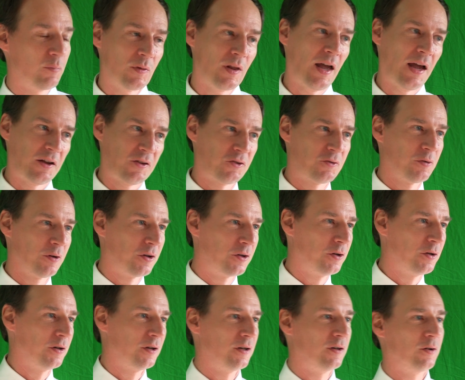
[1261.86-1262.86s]
extra
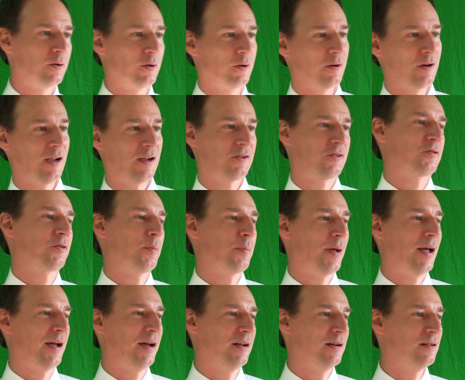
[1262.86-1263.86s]
good or extra
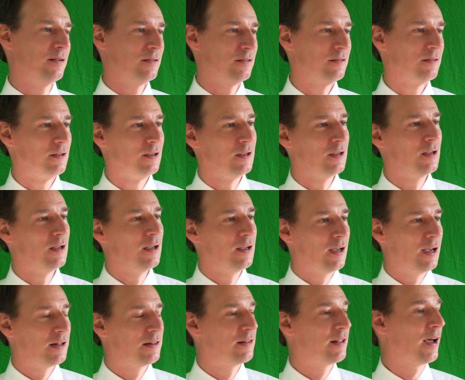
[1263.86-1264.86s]
bad,
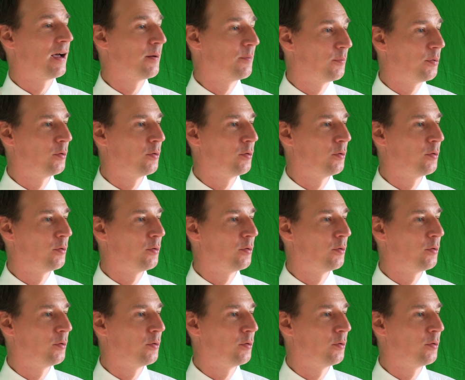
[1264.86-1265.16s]
at that